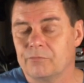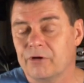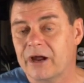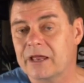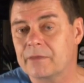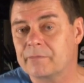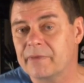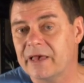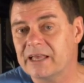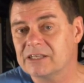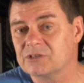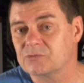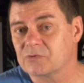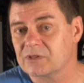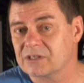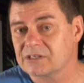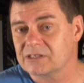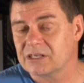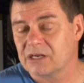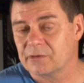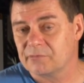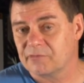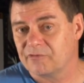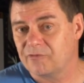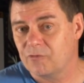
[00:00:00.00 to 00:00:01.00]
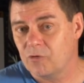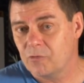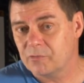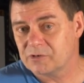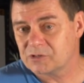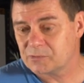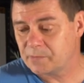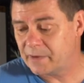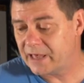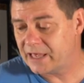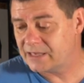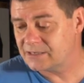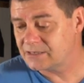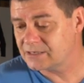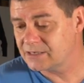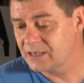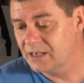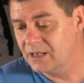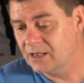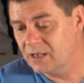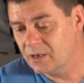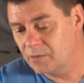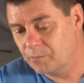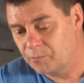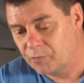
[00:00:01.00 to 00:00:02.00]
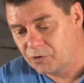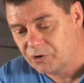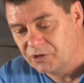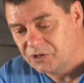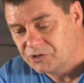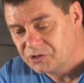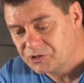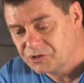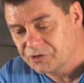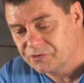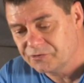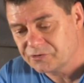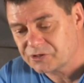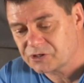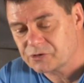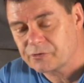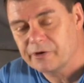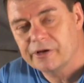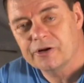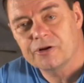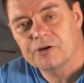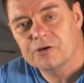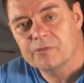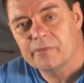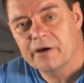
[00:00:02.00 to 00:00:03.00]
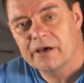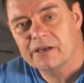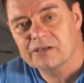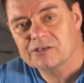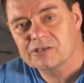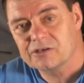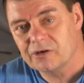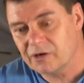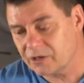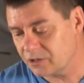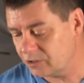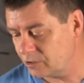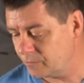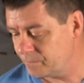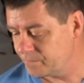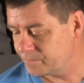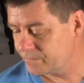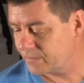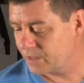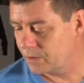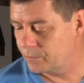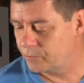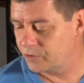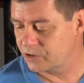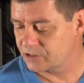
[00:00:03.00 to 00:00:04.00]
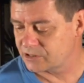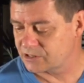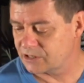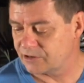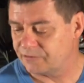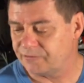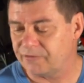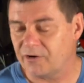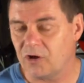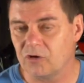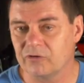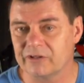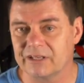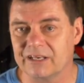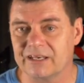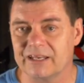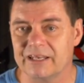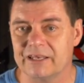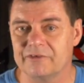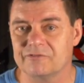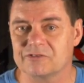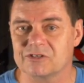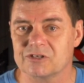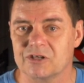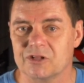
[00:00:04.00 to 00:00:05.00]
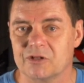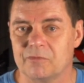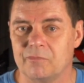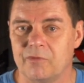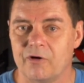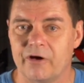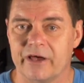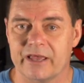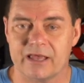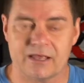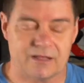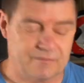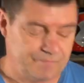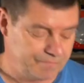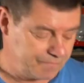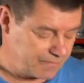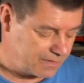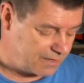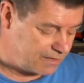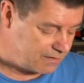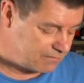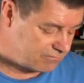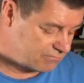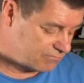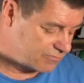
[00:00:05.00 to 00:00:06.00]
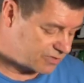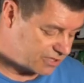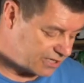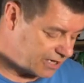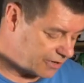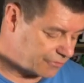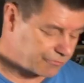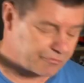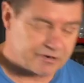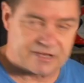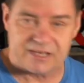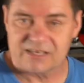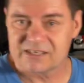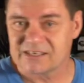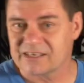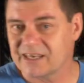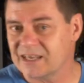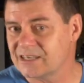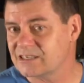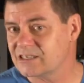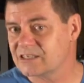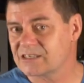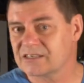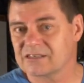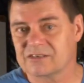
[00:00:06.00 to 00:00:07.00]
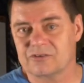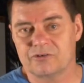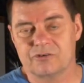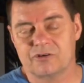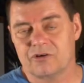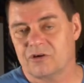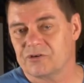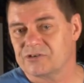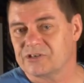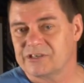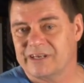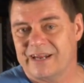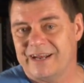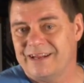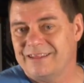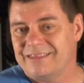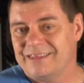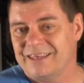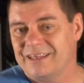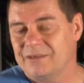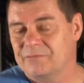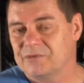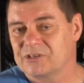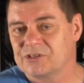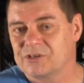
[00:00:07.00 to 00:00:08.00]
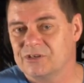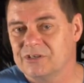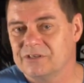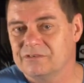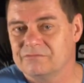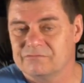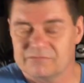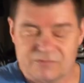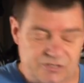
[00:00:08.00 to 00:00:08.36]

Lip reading: brake pads with a set of performance pads. Put an endurance screen on your motorcycle. Put a set of folding levers on the bike. Set of rear sets could cost you anything between